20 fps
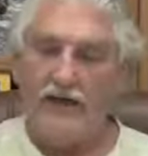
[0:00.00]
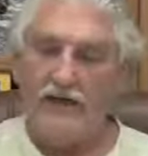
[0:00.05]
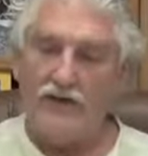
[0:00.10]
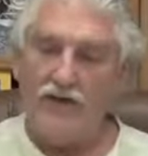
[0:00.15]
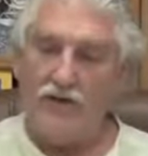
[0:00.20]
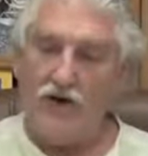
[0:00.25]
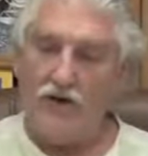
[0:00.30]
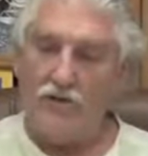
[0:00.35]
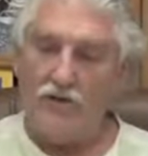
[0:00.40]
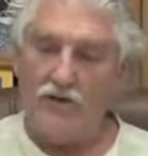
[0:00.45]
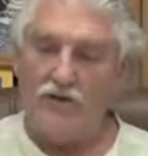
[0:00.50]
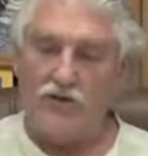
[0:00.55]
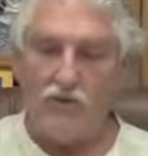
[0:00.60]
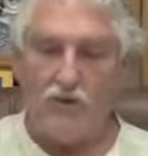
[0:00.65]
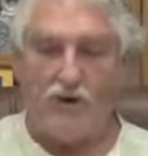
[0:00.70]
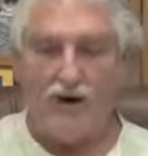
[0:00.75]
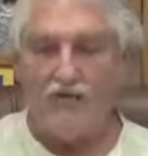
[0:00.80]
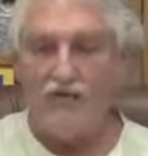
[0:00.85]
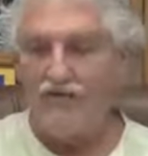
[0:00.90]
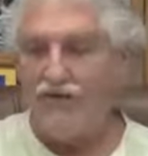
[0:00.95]
You almost
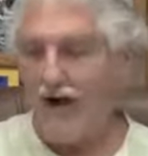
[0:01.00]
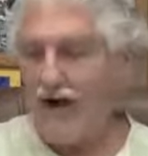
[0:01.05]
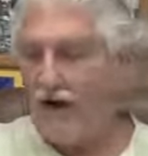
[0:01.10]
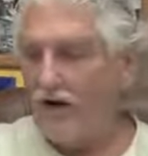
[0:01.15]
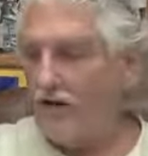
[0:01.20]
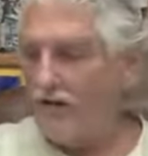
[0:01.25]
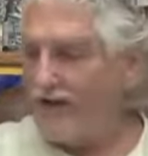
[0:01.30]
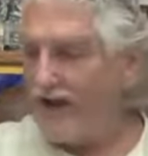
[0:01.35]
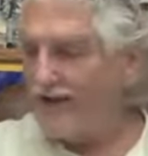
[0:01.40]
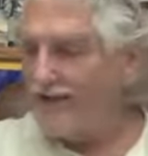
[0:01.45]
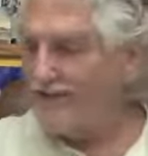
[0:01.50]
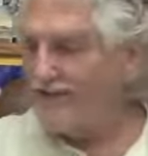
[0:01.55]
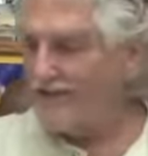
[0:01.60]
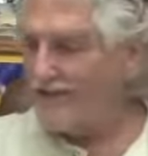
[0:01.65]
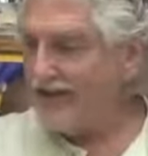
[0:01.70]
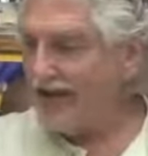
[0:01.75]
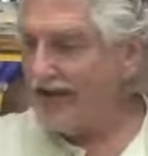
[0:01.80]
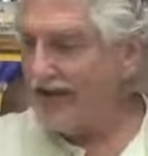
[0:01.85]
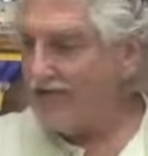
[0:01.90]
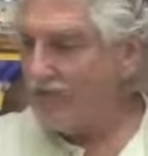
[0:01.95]
want to follow that
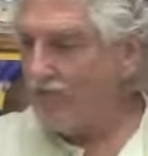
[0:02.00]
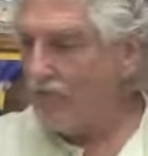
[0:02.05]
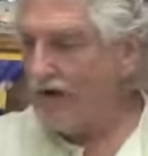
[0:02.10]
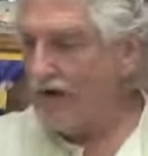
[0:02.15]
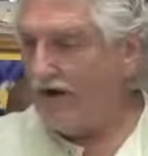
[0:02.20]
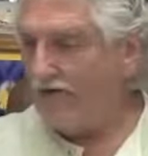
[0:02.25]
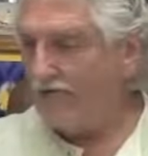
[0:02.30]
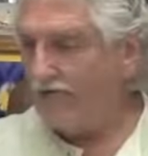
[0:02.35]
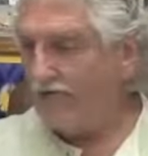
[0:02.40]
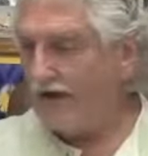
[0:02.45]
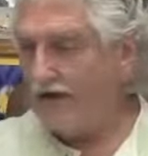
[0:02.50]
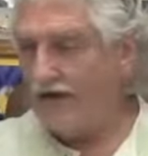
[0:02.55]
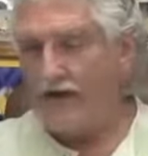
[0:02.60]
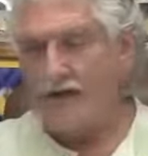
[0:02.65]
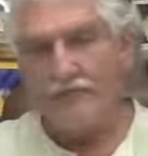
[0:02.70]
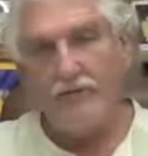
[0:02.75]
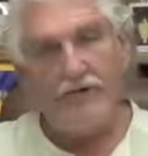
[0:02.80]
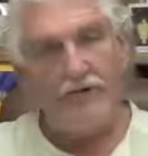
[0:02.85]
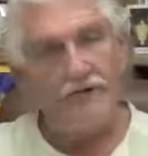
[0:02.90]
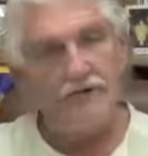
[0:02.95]
same way of
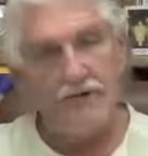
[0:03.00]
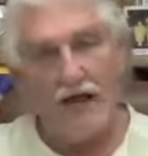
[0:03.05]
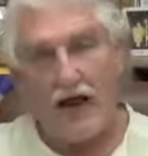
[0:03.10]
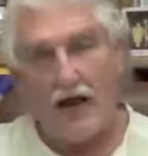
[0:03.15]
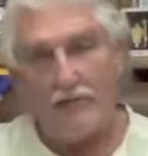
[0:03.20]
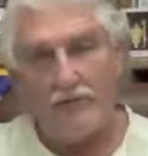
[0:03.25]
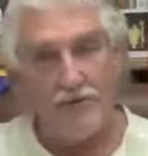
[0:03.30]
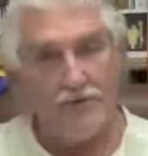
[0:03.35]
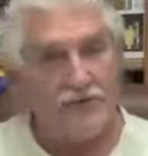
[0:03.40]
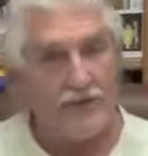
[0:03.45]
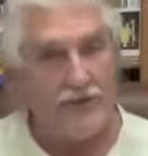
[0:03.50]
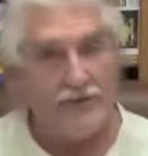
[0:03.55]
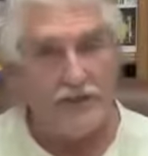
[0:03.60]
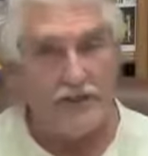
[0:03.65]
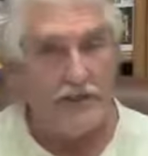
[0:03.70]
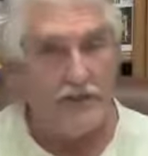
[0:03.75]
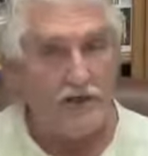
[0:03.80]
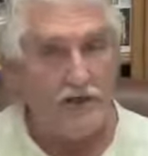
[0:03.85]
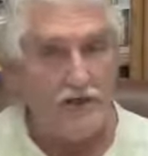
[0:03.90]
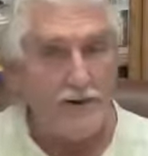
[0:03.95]
thinking, but it's opposite
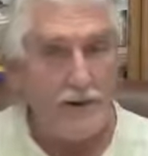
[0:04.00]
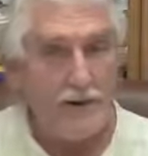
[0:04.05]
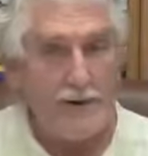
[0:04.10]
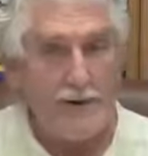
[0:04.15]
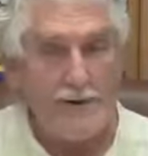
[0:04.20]
there.